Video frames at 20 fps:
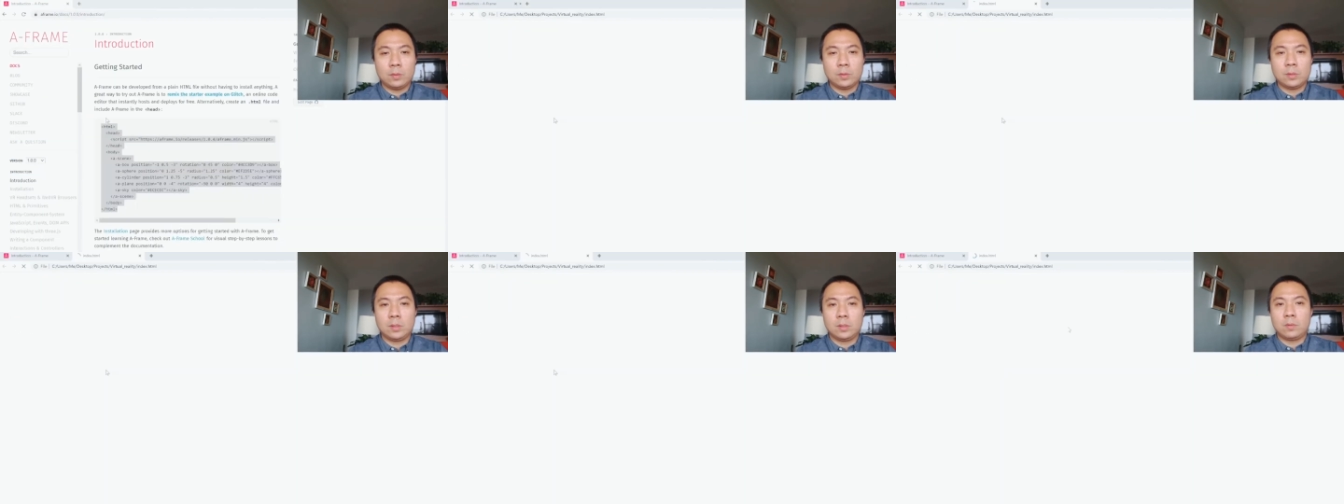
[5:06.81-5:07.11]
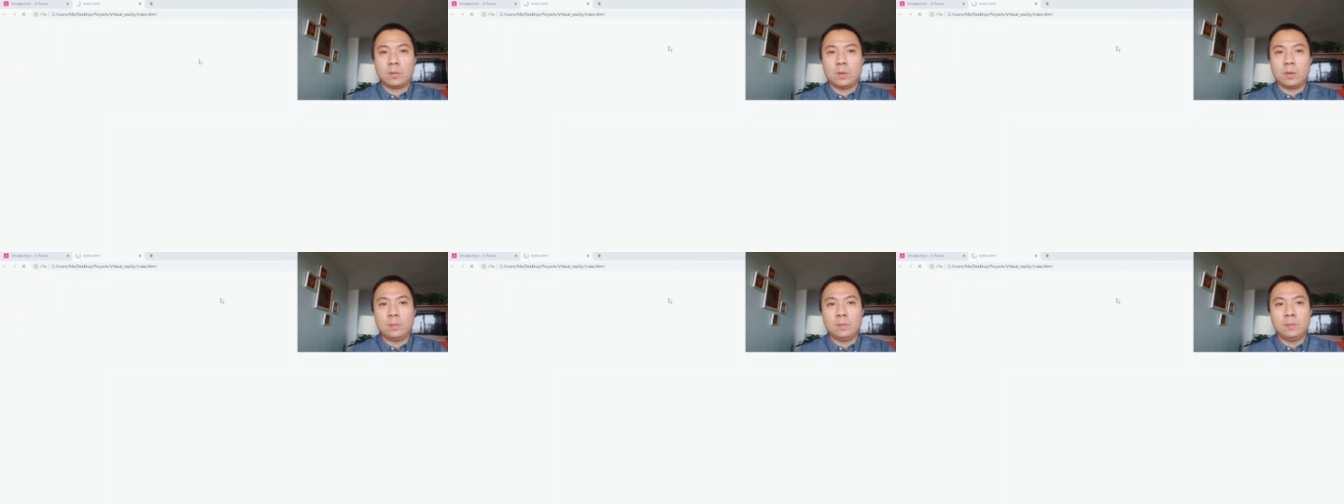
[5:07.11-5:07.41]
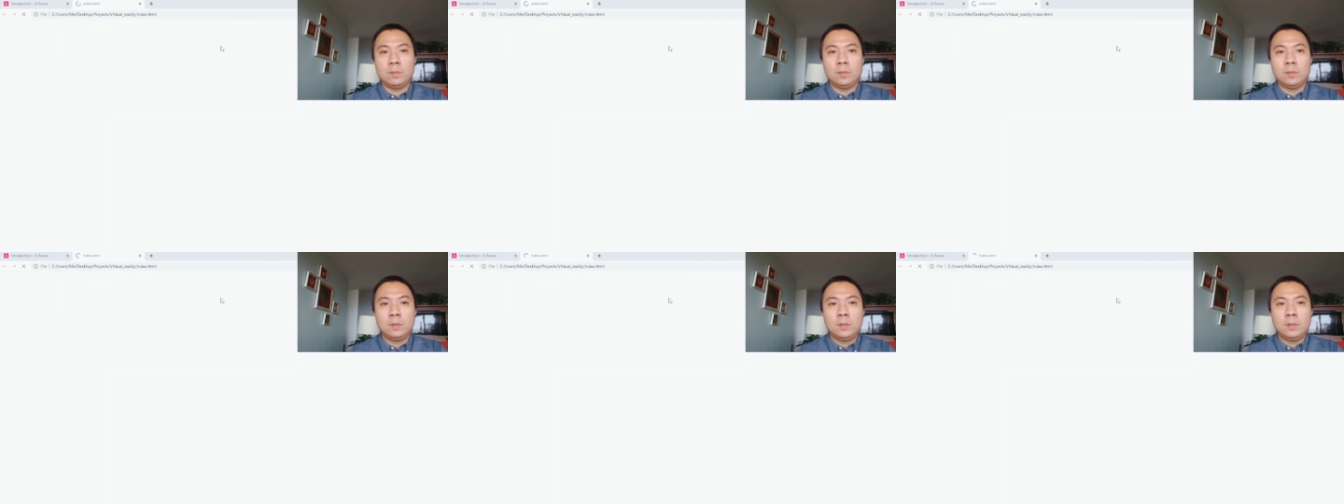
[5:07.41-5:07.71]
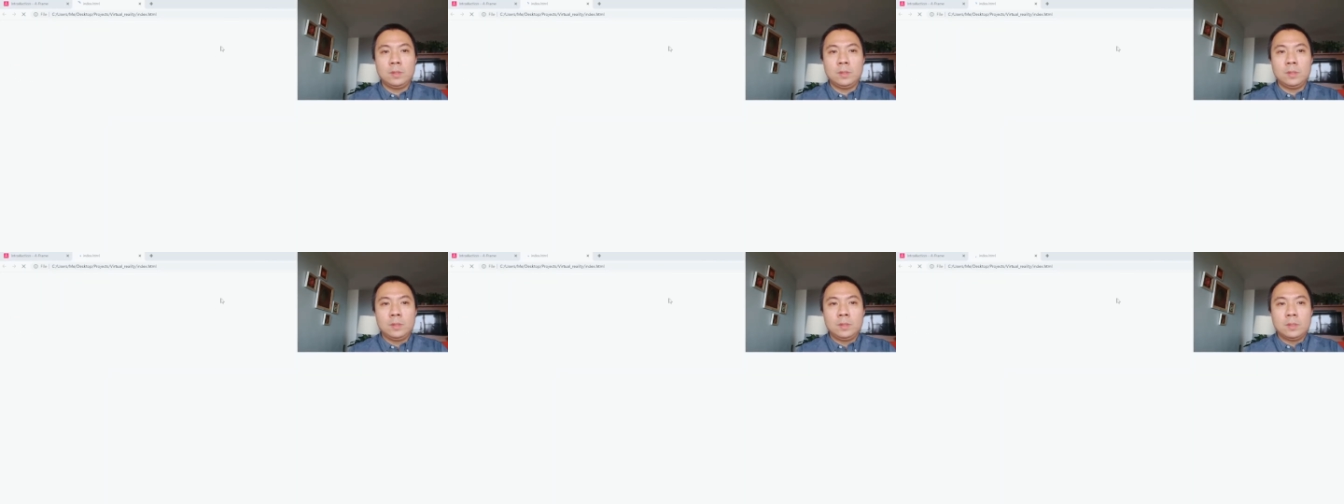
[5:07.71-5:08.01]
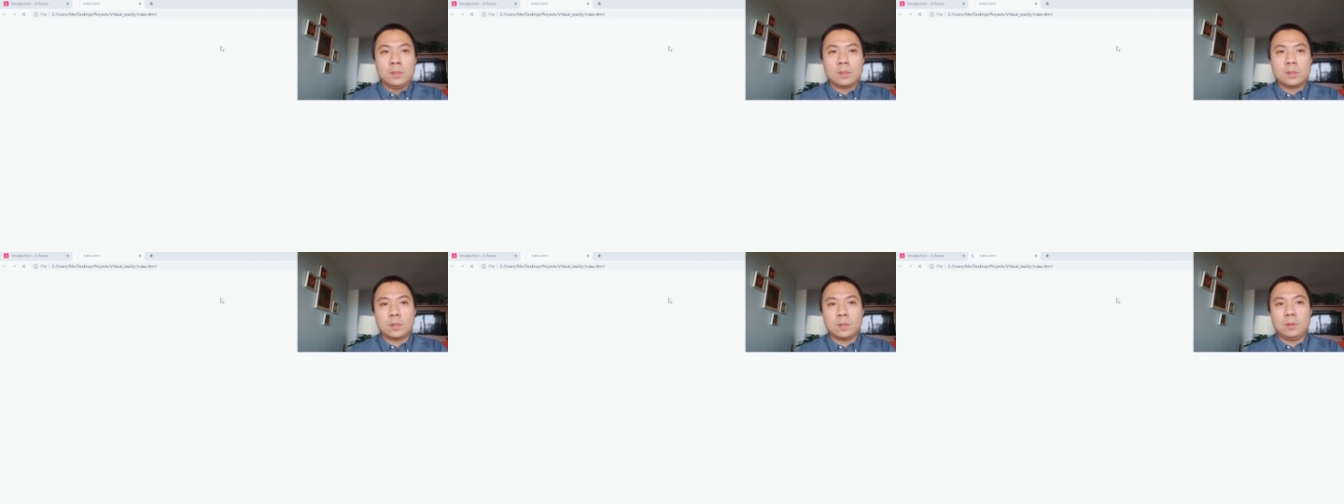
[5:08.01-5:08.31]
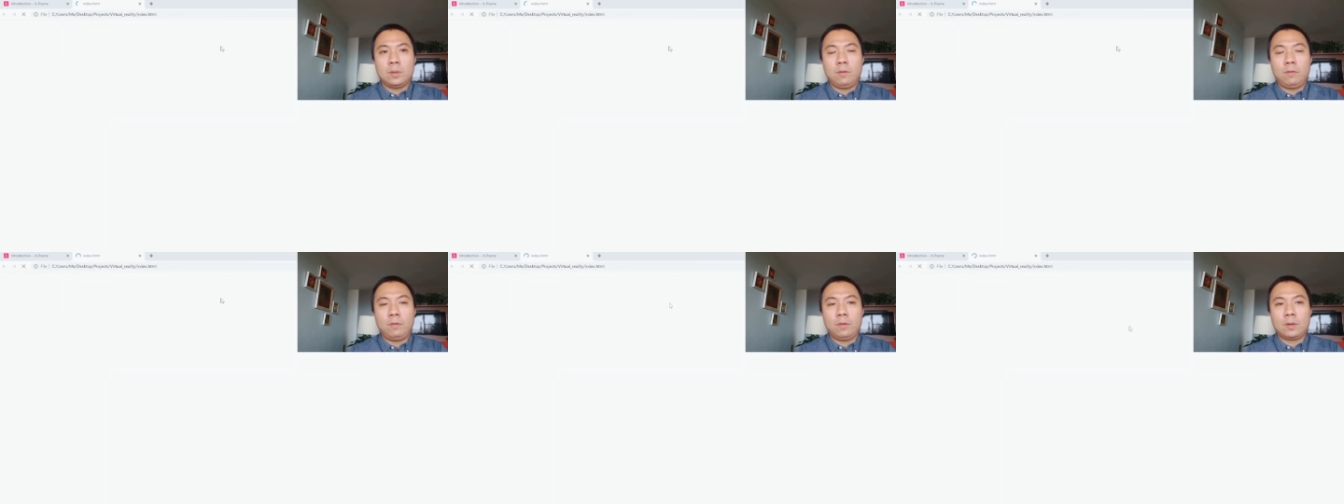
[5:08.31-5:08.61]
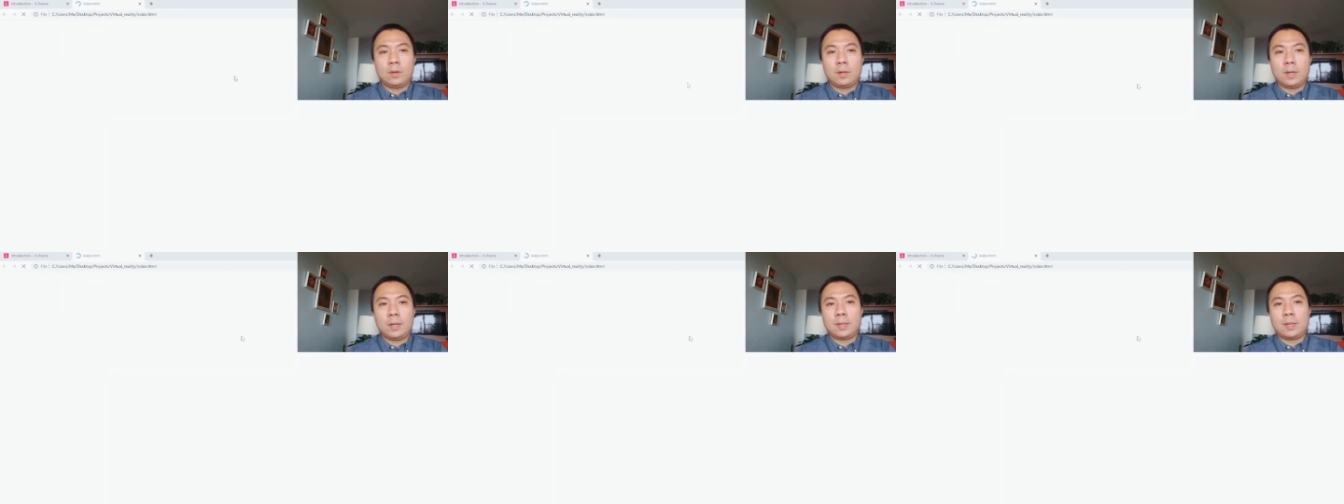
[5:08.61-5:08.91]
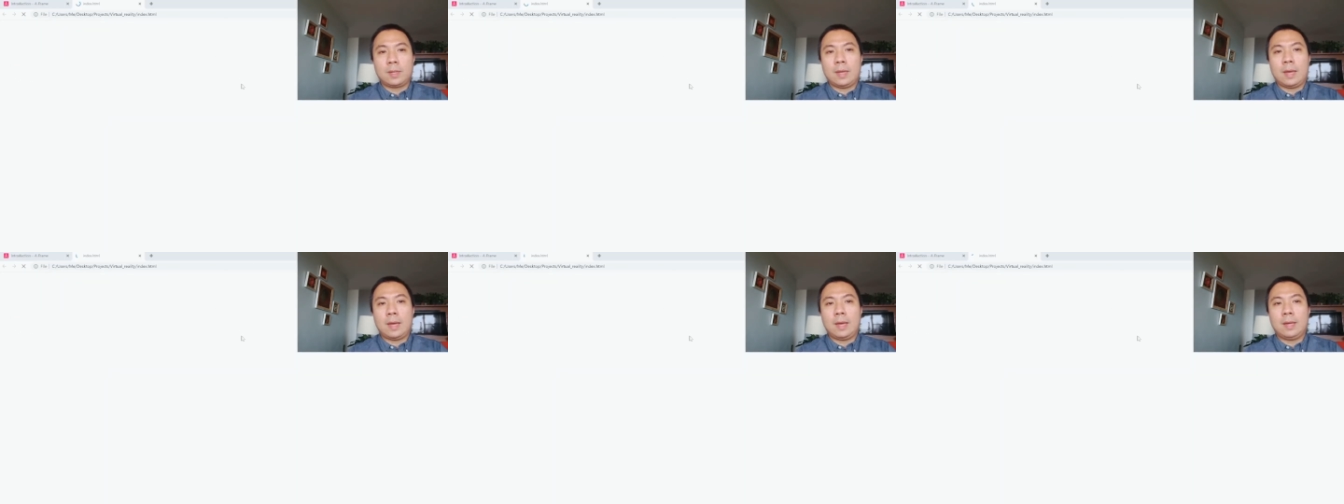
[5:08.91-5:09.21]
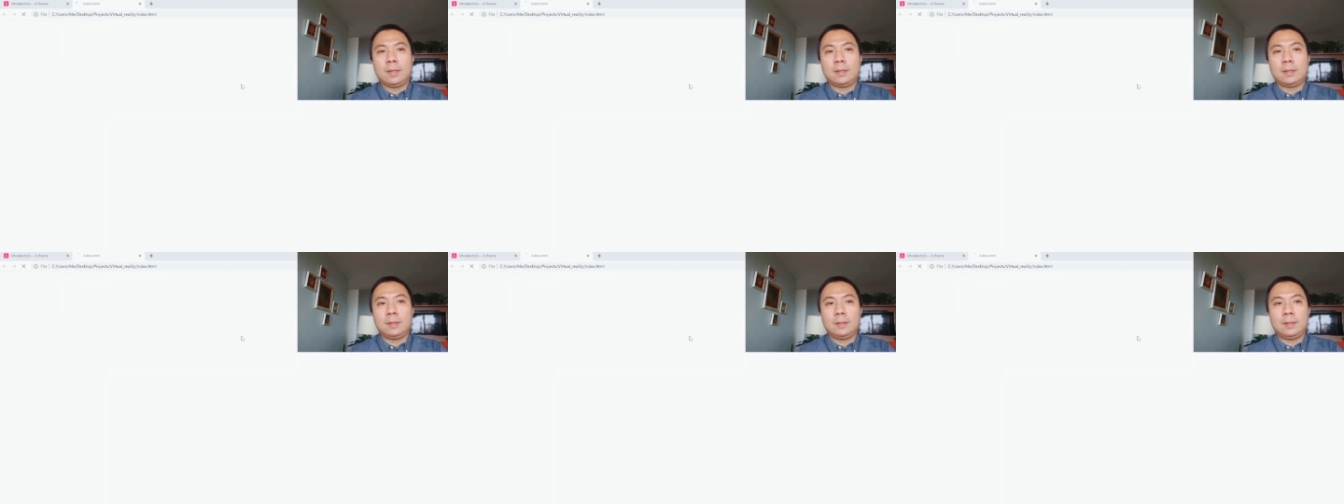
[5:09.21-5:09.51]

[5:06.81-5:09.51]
Chrome. So if you click that